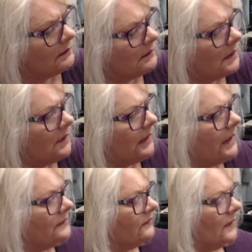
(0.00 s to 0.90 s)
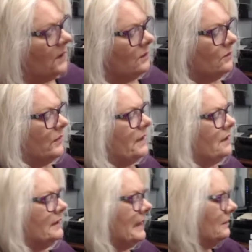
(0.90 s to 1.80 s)
Okay, so we are
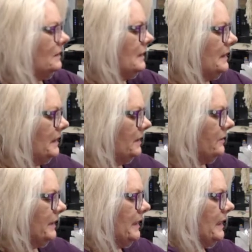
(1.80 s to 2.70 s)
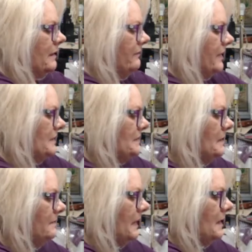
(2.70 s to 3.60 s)
down to the nitty-gritty. I got to find
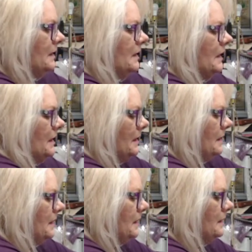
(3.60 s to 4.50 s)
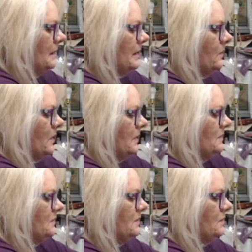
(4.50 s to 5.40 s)
something, anything that I want to do
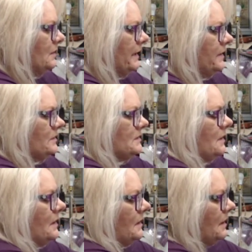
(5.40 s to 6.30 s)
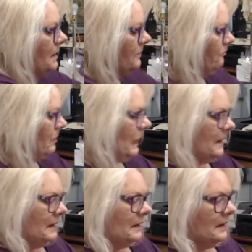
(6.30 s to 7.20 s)
2 layers on.
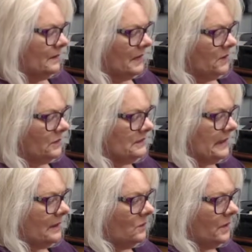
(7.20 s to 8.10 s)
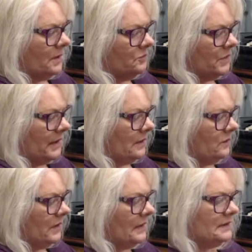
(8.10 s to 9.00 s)
There was that one brown
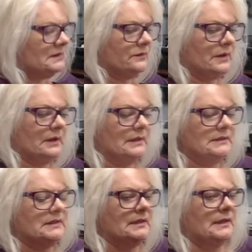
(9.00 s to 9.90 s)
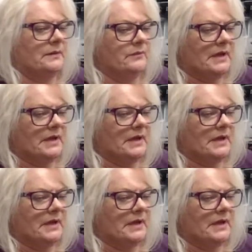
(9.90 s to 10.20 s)
one, this one, that didn't get much,